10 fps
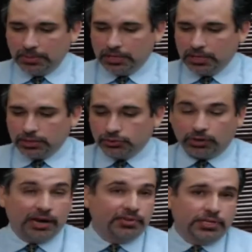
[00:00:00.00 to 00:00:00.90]

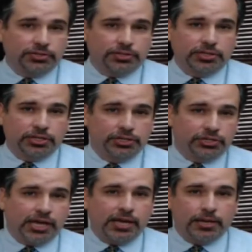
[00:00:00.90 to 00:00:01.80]
Driving is
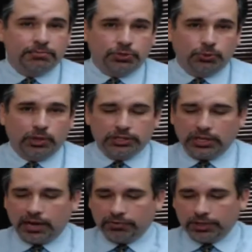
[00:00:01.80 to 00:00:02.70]
key to one's
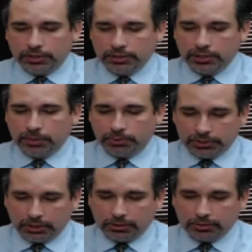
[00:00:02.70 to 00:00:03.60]
livelihood,
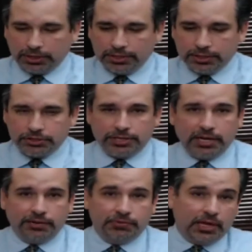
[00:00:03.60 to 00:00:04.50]
particularly in this state.
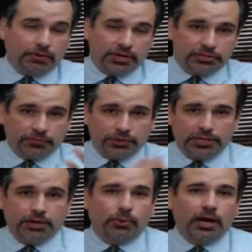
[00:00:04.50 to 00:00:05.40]
If you get arrested for a
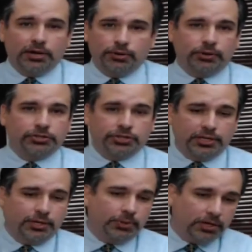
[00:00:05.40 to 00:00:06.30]
DUI in New York City,
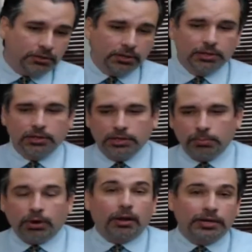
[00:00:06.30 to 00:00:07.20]
well,
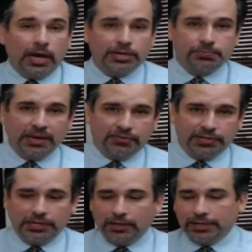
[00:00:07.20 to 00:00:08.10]
probably not as big of a
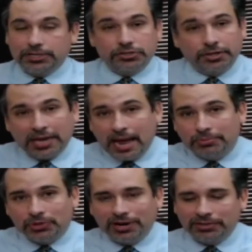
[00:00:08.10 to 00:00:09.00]
deal unless you're a cab
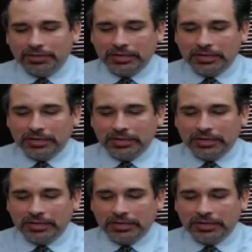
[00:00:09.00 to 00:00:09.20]
driver.